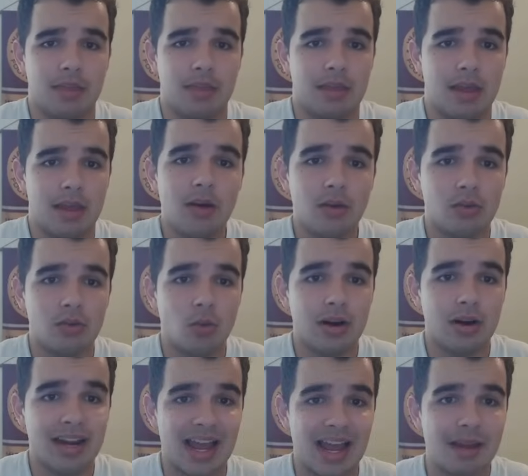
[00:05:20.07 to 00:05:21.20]
I mean, they only
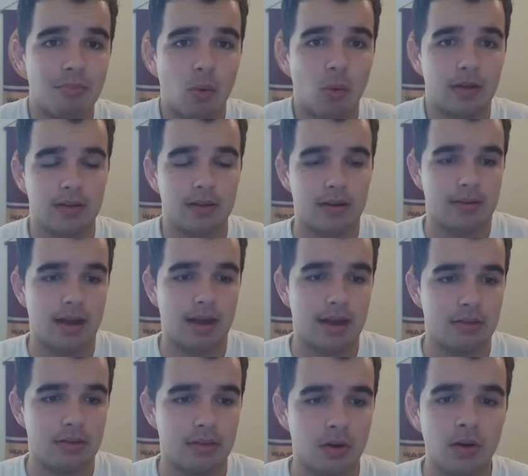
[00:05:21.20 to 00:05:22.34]
scored nine points on us
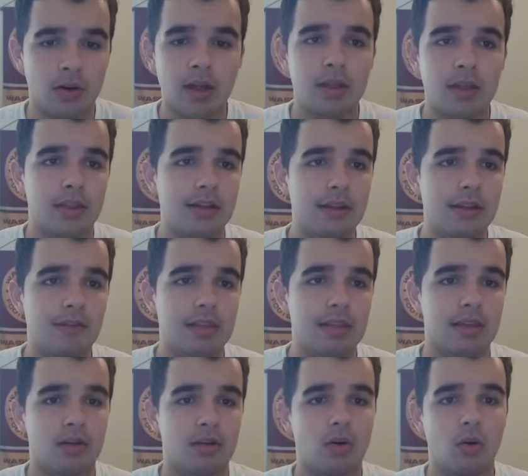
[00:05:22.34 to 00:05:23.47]
guys. So the
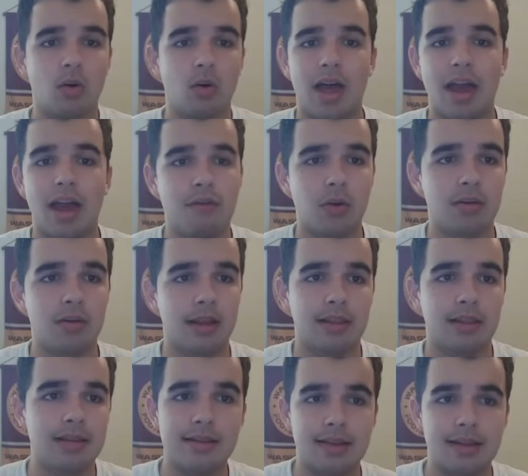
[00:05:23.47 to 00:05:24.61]
defense as a whole, everyone
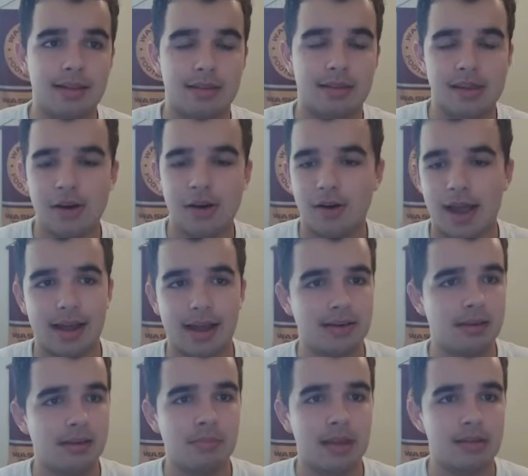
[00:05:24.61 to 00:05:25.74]
at least gets you know
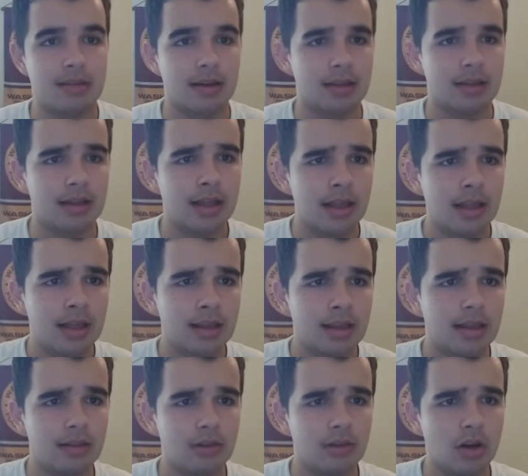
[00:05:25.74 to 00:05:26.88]
hat tip basically.
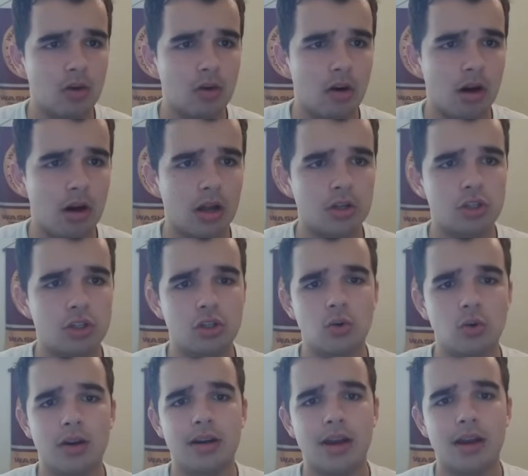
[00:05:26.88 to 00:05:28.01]
Let's go on
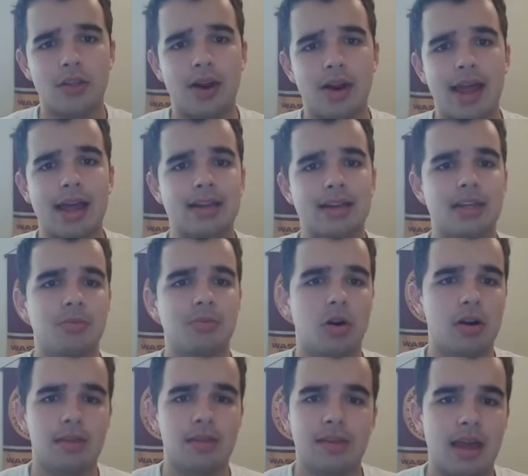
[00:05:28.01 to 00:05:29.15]
to another hat tip,
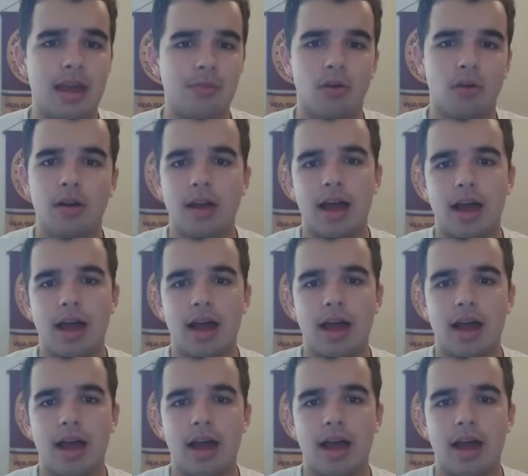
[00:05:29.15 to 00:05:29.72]
Curtis Samuel.